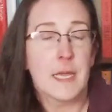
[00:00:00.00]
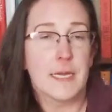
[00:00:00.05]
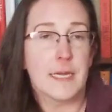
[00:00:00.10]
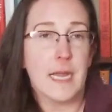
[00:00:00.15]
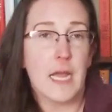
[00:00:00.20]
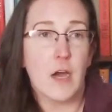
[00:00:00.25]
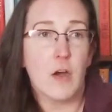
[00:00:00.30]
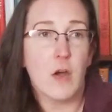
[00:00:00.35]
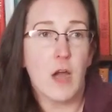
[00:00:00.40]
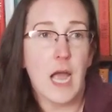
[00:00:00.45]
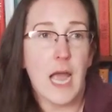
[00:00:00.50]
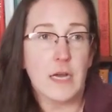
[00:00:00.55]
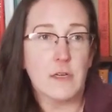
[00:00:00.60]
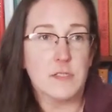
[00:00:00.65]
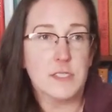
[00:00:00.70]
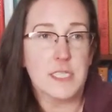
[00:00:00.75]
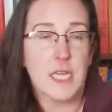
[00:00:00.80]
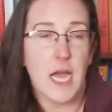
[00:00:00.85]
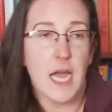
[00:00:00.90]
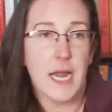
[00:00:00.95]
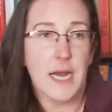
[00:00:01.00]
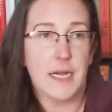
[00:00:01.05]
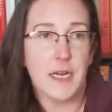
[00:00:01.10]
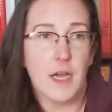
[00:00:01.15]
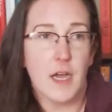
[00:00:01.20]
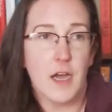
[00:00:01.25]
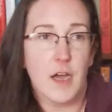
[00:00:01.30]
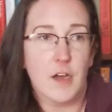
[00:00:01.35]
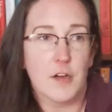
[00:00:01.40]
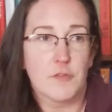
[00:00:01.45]
Now, outside
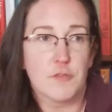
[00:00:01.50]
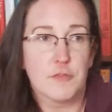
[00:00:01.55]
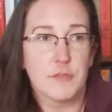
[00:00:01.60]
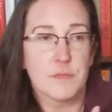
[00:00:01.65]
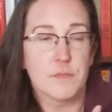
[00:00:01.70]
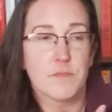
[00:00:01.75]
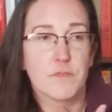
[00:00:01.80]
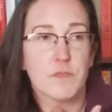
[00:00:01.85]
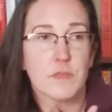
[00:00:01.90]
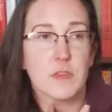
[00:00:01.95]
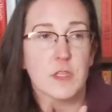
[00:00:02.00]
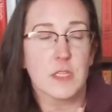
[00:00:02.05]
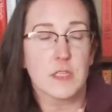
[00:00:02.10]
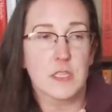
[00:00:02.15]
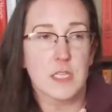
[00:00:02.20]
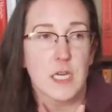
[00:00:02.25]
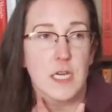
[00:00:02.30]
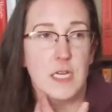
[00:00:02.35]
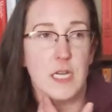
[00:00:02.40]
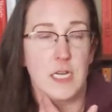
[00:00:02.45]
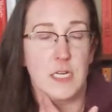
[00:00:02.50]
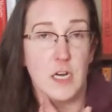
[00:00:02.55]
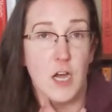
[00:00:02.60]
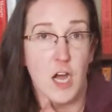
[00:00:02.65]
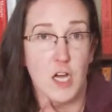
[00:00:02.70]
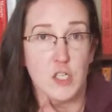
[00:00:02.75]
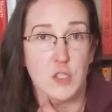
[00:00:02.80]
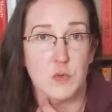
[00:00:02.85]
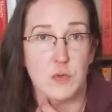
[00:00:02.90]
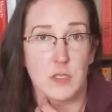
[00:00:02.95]
of a
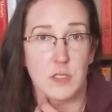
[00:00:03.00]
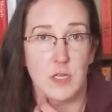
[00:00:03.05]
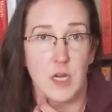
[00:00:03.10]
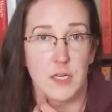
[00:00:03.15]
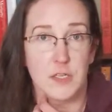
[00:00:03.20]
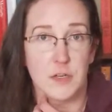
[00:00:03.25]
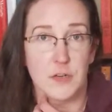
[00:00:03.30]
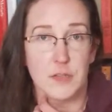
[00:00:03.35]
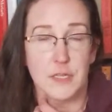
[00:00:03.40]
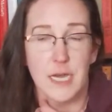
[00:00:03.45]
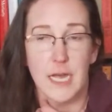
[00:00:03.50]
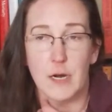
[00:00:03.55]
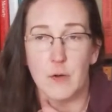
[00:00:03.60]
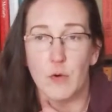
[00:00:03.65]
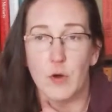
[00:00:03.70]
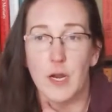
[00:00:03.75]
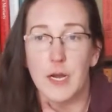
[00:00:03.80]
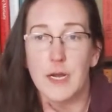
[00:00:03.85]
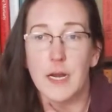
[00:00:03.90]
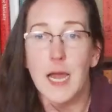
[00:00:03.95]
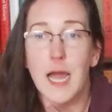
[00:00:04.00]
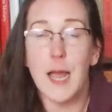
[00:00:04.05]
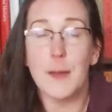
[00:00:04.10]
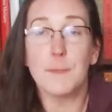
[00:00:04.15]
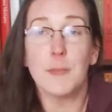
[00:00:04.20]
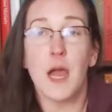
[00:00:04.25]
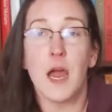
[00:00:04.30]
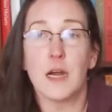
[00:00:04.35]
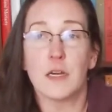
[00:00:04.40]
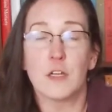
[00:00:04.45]
nodule on your thyroid, I'm
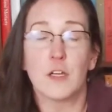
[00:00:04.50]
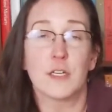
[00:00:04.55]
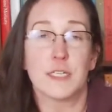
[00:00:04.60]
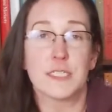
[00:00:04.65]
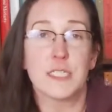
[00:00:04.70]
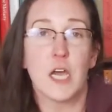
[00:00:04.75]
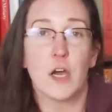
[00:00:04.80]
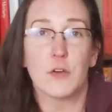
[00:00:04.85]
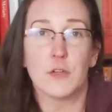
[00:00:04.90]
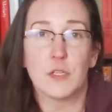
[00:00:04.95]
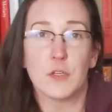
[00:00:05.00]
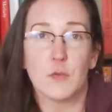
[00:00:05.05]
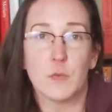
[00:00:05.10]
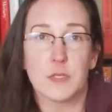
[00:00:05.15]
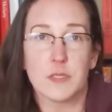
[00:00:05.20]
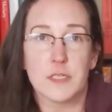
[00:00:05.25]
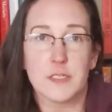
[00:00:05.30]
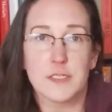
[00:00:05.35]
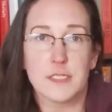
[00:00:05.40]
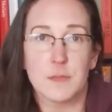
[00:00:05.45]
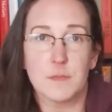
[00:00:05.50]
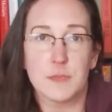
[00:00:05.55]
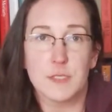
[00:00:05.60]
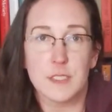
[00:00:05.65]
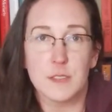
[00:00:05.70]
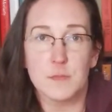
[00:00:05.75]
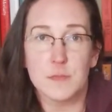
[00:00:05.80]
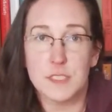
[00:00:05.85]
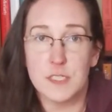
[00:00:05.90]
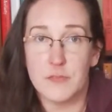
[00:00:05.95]
not going to tell you what the
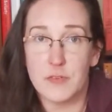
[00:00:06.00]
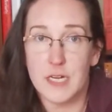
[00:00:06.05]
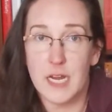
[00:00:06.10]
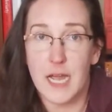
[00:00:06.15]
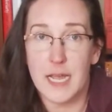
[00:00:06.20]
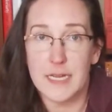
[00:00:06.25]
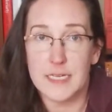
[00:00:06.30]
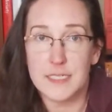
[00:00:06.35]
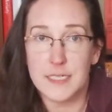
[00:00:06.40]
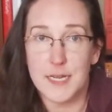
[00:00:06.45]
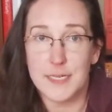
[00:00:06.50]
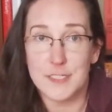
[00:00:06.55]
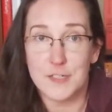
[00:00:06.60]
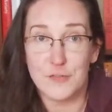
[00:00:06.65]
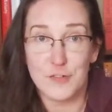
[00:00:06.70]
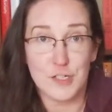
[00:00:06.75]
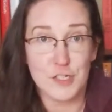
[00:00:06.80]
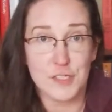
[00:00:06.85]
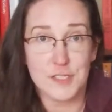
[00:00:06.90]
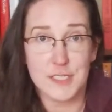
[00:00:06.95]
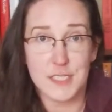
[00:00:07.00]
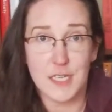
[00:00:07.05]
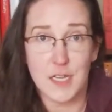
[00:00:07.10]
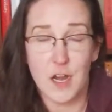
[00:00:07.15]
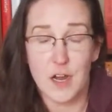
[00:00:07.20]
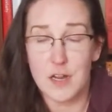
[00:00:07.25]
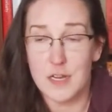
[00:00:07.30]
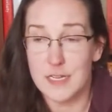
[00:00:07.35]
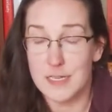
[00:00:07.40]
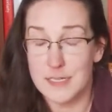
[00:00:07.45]
symptoms of an iodine deficiency
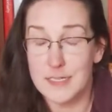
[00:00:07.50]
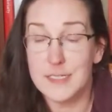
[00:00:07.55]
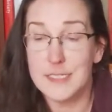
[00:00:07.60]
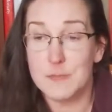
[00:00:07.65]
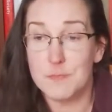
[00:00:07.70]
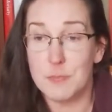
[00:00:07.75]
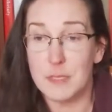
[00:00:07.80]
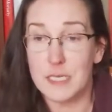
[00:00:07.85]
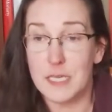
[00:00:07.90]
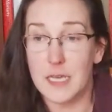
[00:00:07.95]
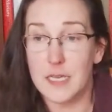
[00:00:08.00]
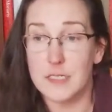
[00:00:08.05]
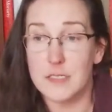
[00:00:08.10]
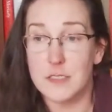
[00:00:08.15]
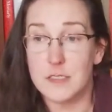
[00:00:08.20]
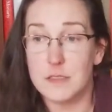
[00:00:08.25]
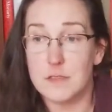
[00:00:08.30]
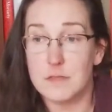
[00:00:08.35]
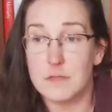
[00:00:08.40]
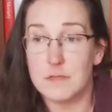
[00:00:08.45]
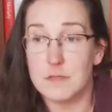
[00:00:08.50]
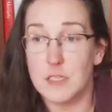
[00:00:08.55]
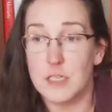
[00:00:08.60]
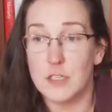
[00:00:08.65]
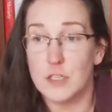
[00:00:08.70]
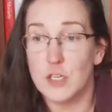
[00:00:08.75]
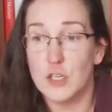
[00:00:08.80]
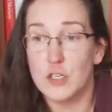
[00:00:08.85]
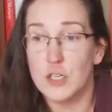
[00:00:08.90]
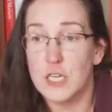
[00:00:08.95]
is, because
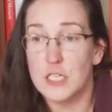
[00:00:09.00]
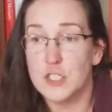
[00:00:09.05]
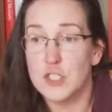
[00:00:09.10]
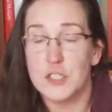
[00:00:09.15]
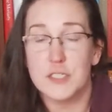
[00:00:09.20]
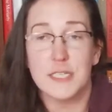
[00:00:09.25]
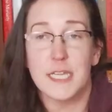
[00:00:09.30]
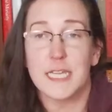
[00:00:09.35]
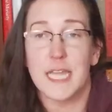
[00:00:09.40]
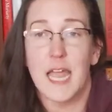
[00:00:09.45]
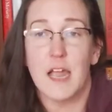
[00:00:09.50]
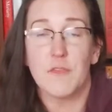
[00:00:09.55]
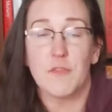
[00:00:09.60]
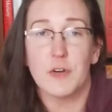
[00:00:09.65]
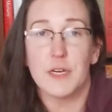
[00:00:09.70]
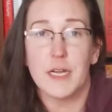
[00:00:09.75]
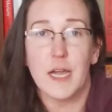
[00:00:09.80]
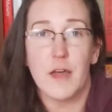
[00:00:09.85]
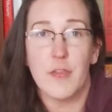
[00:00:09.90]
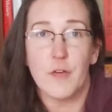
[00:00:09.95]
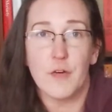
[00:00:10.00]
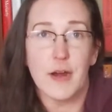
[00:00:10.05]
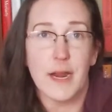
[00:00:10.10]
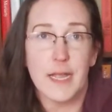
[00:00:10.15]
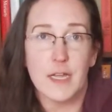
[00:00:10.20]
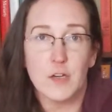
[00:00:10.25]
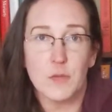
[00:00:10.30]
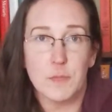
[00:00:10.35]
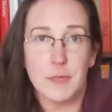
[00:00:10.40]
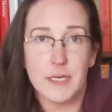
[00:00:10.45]
it's just like every other
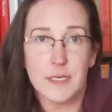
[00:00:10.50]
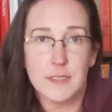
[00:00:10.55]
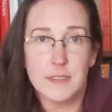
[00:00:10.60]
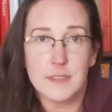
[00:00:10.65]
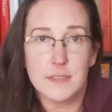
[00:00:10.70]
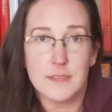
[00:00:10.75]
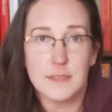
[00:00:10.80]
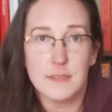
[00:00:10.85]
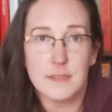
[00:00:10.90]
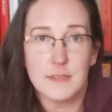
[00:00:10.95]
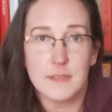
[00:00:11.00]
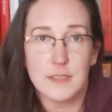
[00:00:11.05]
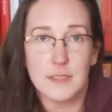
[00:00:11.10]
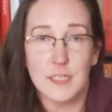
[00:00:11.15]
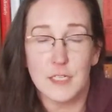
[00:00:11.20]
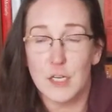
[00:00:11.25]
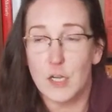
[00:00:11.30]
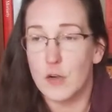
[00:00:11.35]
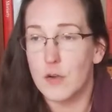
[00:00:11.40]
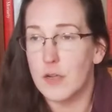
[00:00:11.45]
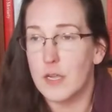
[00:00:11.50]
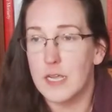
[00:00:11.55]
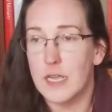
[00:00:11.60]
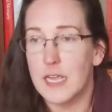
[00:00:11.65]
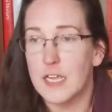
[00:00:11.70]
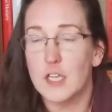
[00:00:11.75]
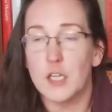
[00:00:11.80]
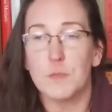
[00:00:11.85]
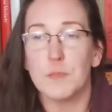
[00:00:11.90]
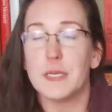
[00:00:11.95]
ailment. You know,
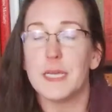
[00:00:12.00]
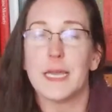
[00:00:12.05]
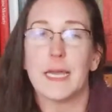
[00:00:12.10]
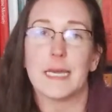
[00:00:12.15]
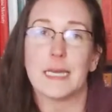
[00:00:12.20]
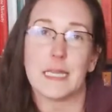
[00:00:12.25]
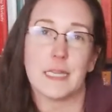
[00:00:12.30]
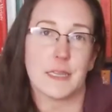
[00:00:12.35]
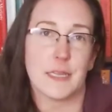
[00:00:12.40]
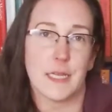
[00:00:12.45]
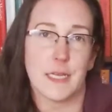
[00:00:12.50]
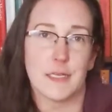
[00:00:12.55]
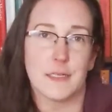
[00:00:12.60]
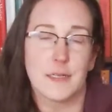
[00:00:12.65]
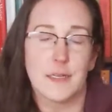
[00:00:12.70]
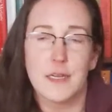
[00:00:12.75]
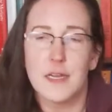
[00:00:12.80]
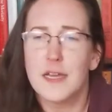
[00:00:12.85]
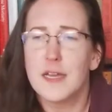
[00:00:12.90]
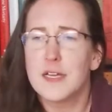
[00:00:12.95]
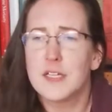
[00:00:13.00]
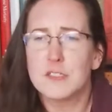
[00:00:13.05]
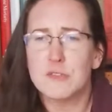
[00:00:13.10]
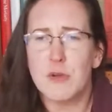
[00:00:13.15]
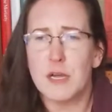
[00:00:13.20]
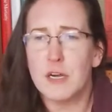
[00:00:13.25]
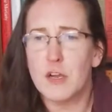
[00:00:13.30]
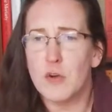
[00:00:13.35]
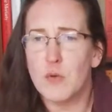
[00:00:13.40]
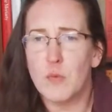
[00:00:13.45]
it could be anything. So
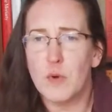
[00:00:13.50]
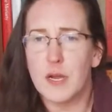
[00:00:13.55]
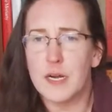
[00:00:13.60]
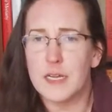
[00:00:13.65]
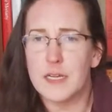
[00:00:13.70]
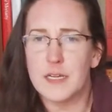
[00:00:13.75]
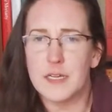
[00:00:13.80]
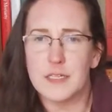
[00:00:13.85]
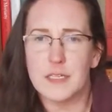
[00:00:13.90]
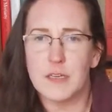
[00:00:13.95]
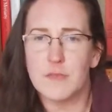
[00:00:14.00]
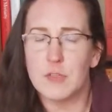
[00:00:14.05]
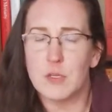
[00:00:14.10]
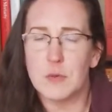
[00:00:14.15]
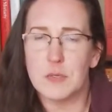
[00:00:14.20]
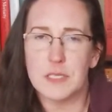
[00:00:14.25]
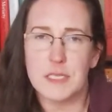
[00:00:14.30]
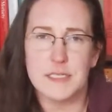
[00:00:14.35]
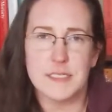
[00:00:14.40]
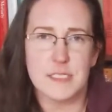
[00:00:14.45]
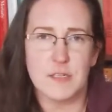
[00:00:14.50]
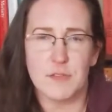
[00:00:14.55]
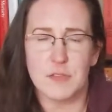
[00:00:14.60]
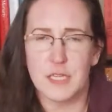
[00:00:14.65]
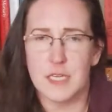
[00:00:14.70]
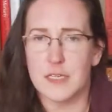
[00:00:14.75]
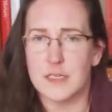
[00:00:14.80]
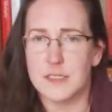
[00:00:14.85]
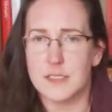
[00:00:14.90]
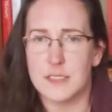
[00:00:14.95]
I don't want to give you a list of
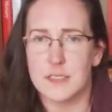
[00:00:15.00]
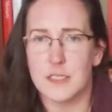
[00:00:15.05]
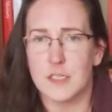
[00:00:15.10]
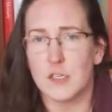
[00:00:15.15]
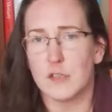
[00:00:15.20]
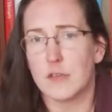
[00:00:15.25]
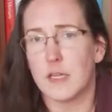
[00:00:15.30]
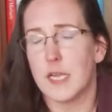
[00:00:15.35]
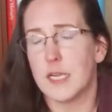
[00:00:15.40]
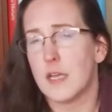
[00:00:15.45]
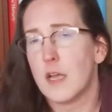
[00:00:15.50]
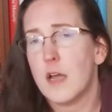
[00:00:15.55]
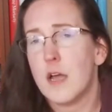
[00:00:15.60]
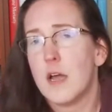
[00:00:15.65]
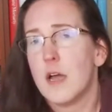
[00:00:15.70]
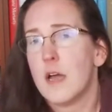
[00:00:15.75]
things and then you're like,